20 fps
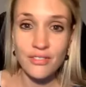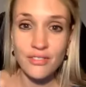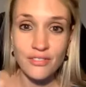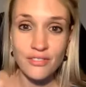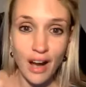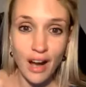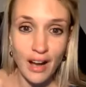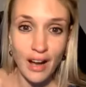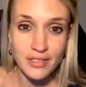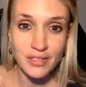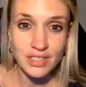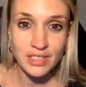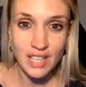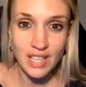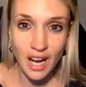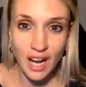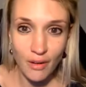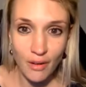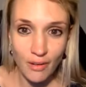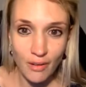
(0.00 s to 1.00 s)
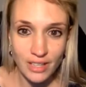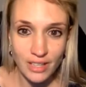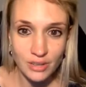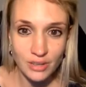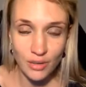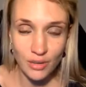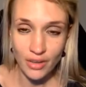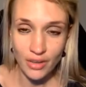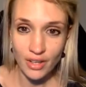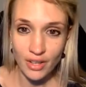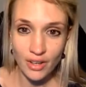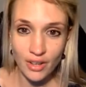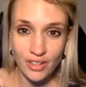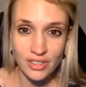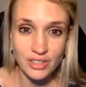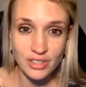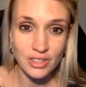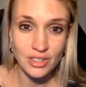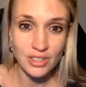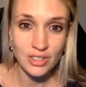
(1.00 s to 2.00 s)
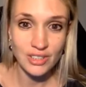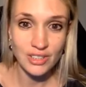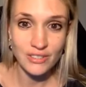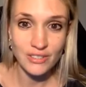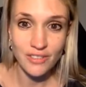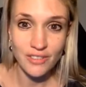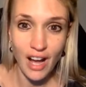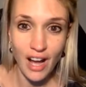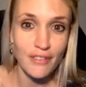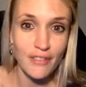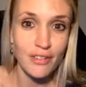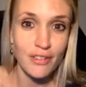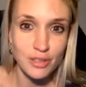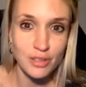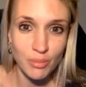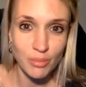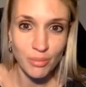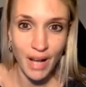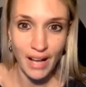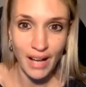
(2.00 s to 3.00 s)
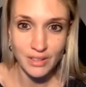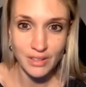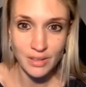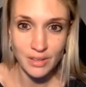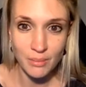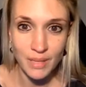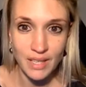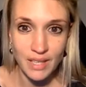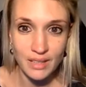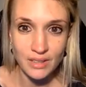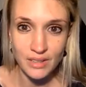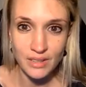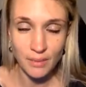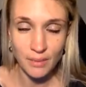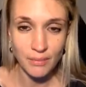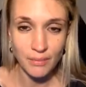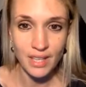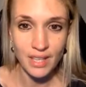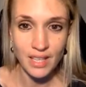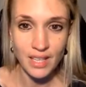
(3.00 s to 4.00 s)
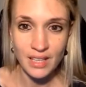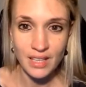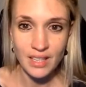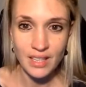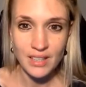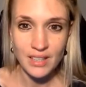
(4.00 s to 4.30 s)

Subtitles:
a 5-star restaurant that costs you £500 a meal or something.